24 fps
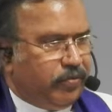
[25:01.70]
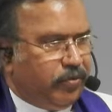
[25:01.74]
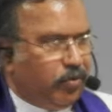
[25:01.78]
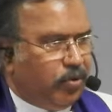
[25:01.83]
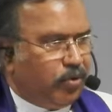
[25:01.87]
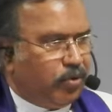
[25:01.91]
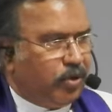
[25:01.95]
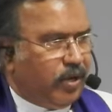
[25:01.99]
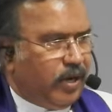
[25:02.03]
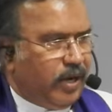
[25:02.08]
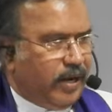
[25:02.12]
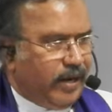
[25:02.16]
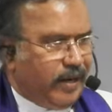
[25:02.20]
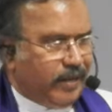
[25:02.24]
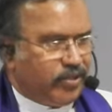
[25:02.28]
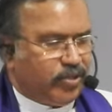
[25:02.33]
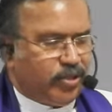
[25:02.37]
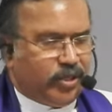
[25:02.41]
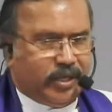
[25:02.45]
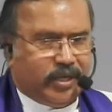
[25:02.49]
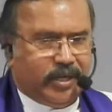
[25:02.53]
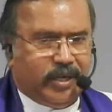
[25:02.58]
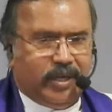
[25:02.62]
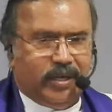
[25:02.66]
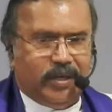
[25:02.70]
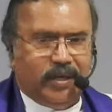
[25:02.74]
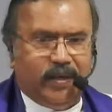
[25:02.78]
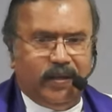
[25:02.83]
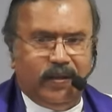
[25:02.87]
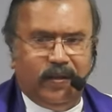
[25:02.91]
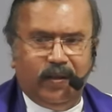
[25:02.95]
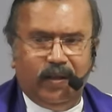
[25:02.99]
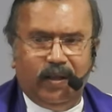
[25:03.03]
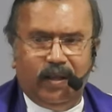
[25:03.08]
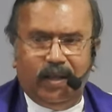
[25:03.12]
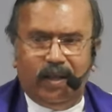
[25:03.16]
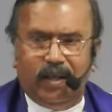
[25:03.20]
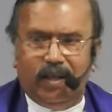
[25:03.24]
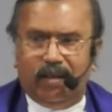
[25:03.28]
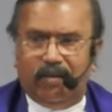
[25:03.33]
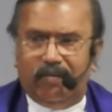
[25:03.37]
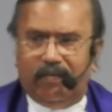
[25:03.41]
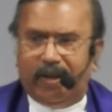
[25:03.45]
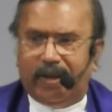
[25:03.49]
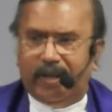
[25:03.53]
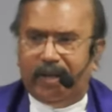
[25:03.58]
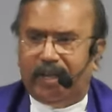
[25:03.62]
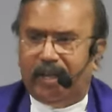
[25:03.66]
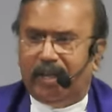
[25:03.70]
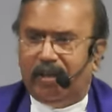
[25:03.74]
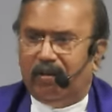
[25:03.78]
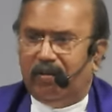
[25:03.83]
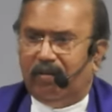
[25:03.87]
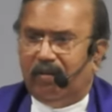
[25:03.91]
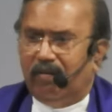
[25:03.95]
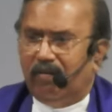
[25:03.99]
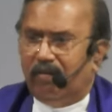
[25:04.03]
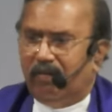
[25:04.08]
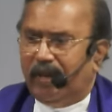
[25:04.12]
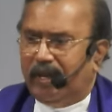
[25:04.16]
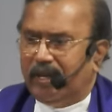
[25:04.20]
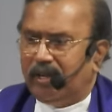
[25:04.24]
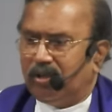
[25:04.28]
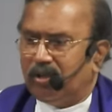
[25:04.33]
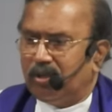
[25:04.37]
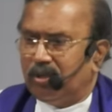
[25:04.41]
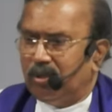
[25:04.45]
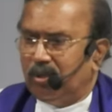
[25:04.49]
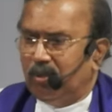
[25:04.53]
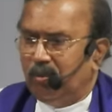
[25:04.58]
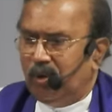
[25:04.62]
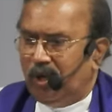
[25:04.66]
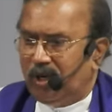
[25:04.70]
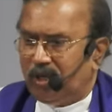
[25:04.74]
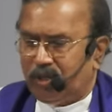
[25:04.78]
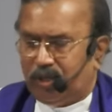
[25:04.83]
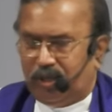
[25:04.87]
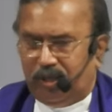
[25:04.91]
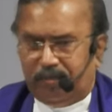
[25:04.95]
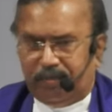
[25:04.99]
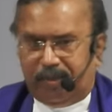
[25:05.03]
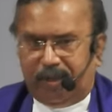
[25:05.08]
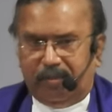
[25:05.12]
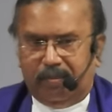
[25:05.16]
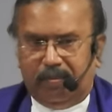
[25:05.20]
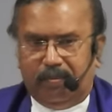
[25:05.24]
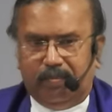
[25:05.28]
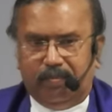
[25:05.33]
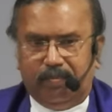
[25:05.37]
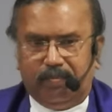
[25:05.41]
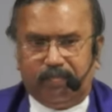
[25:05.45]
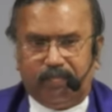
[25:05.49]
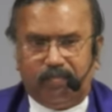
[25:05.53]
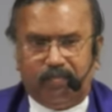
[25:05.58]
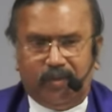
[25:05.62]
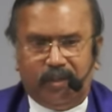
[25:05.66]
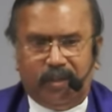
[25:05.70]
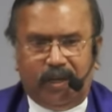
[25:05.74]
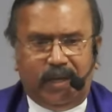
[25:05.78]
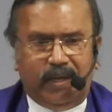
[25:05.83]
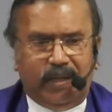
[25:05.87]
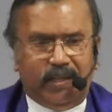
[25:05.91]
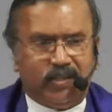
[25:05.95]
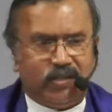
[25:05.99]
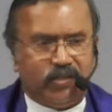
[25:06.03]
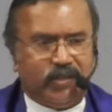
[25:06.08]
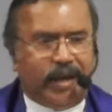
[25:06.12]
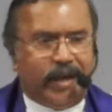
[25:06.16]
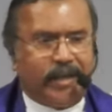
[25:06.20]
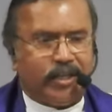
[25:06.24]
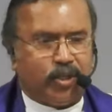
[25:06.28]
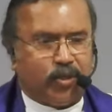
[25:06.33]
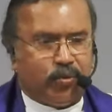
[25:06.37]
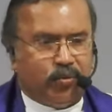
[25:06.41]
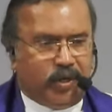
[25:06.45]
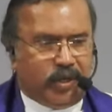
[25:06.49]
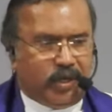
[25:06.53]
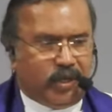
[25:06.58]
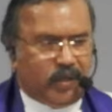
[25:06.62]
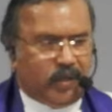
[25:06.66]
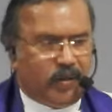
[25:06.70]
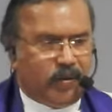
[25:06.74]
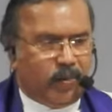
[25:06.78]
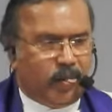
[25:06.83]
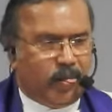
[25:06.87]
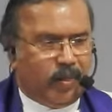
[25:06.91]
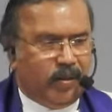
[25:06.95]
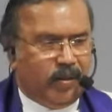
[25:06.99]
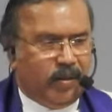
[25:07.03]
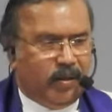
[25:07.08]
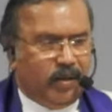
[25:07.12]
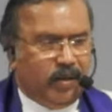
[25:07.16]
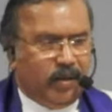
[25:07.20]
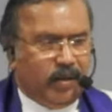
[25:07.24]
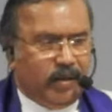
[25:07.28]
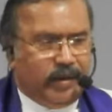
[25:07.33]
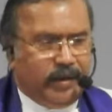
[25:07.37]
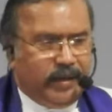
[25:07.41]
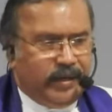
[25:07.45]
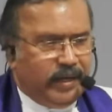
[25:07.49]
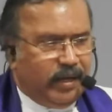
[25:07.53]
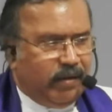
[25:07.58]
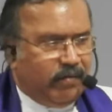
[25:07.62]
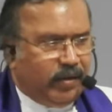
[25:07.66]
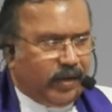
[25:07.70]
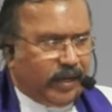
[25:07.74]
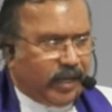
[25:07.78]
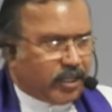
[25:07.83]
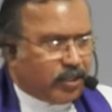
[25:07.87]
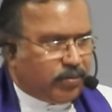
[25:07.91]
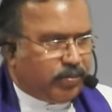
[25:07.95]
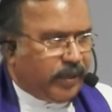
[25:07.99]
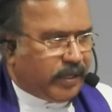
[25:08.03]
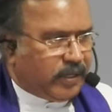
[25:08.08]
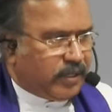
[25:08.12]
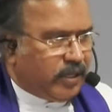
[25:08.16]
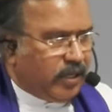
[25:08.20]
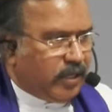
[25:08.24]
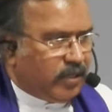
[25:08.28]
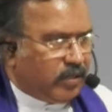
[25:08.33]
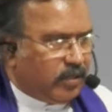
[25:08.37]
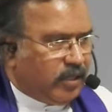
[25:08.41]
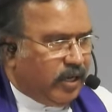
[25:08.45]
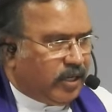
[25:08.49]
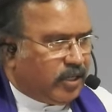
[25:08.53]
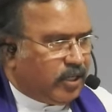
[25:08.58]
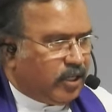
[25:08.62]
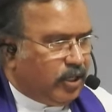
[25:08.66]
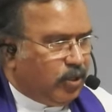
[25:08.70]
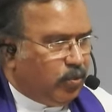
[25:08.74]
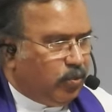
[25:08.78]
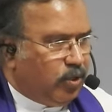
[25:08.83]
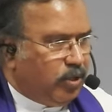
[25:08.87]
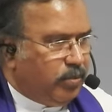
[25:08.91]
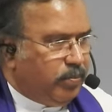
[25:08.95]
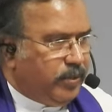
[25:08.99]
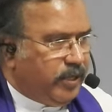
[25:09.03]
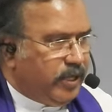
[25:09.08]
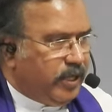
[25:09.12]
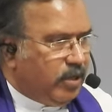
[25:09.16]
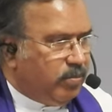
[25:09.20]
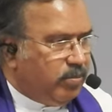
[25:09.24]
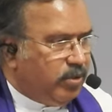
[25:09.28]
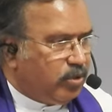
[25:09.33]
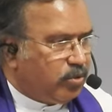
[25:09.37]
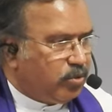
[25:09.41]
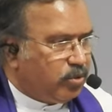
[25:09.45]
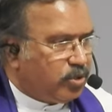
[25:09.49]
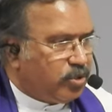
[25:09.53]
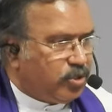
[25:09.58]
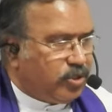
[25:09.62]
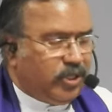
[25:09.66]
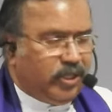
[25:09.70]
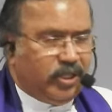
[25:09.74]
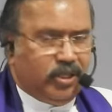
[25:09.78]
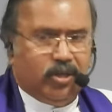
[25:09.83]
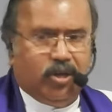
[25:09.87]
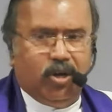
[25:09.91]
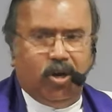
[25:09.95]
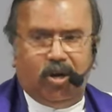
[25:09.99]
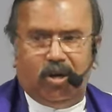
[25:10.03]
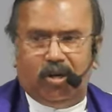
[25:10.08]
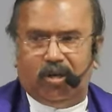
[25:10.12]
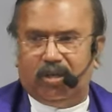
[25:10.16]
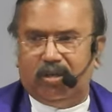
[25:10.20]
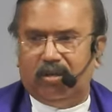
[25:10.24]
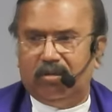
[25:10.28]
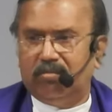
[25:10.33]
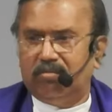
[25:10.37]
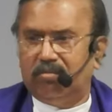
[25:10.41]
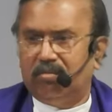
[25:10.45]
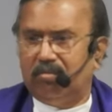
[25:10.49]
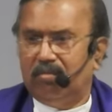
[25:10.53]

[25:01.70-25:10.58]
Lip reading: before Isaiah when he went to worship him in his sanctuary. He never expected that he would be able to see God.